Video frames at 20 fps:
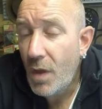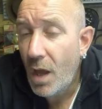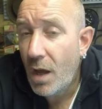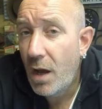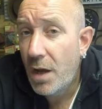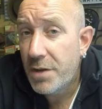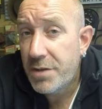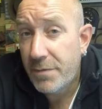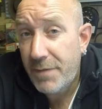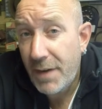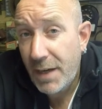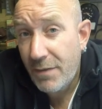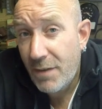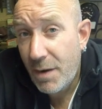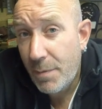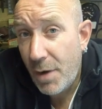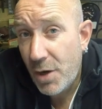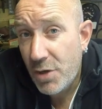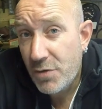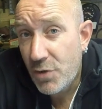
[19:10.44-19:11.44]
Uh, so thank you
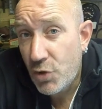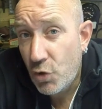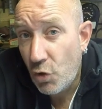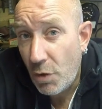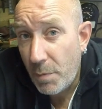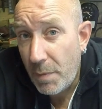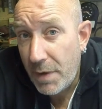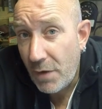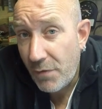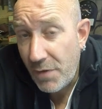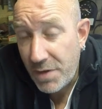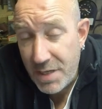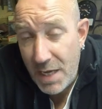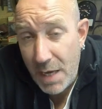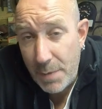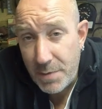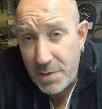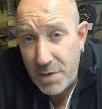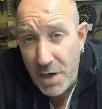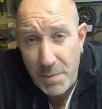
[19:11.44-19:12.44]
very much for joining me on this
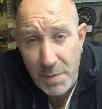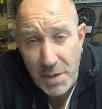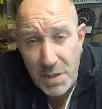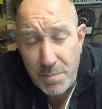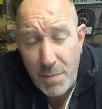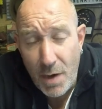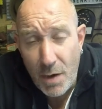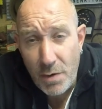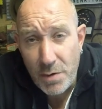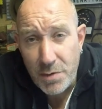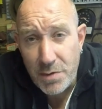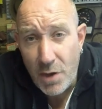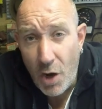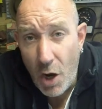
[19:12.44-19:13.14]
episode of Micks Mowers.